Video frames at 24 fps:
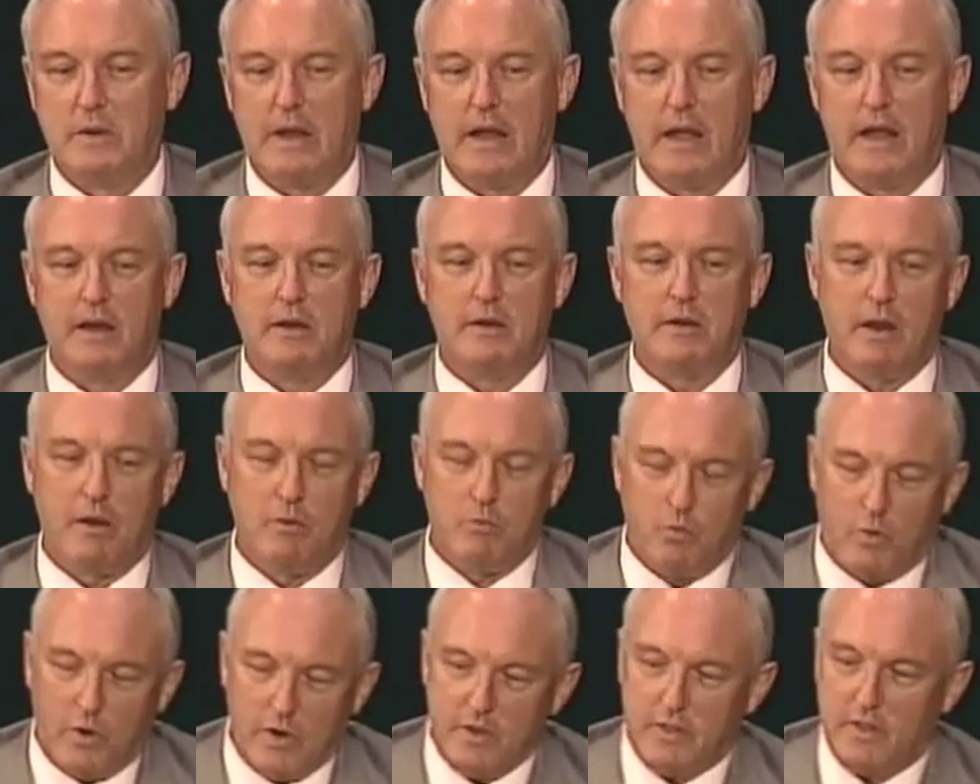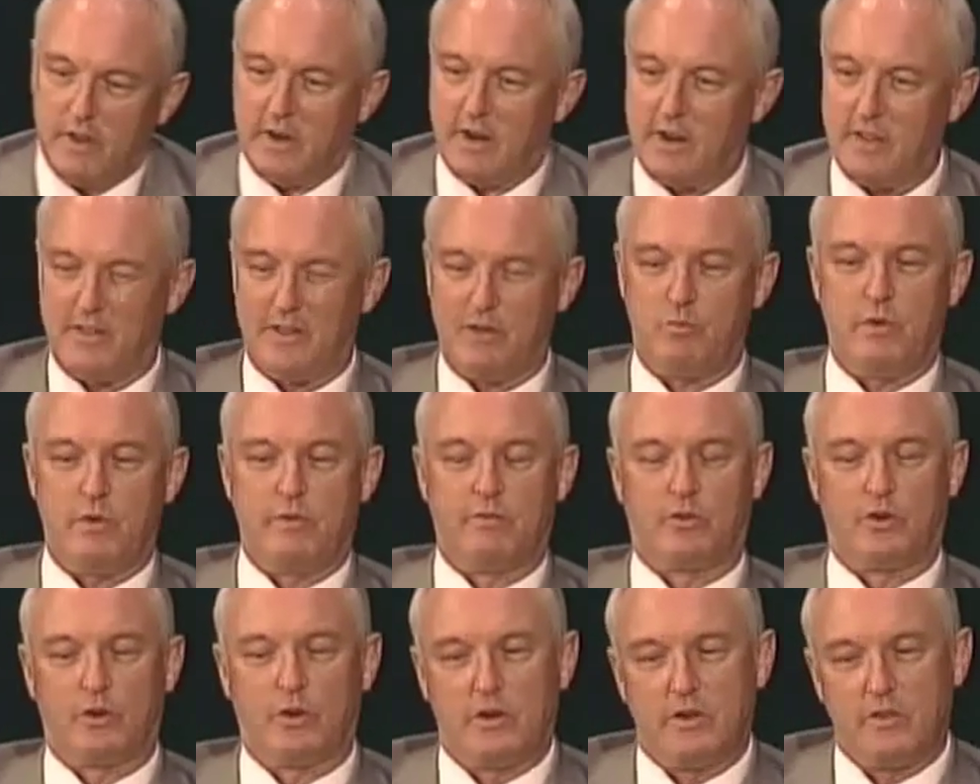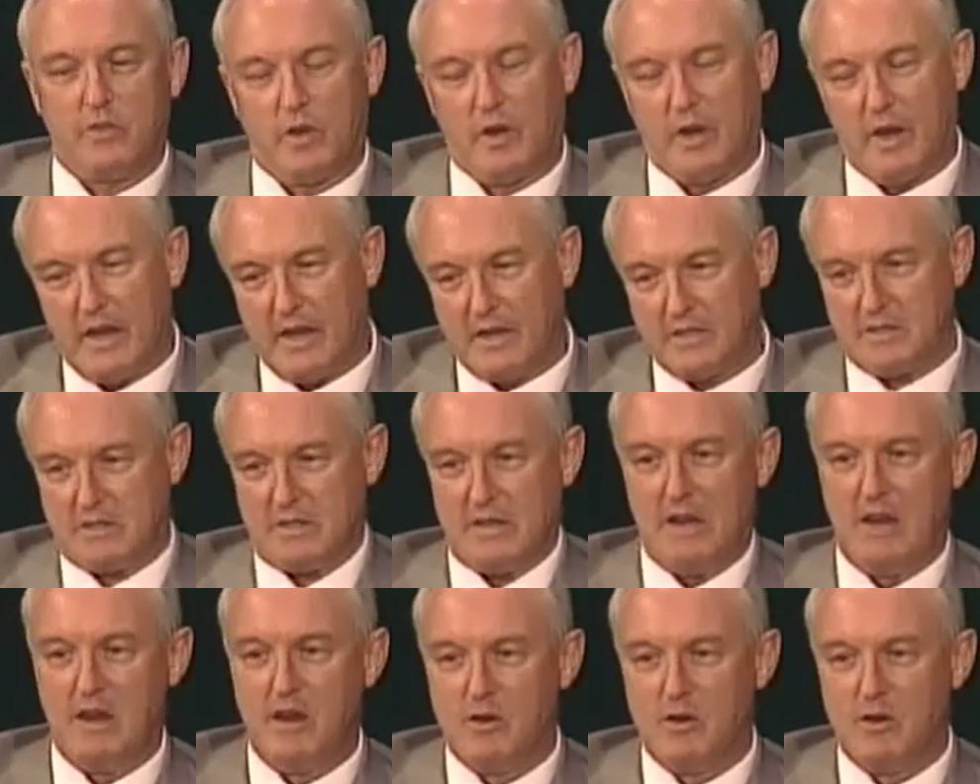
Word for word: and, and one thing I think we've learned in the last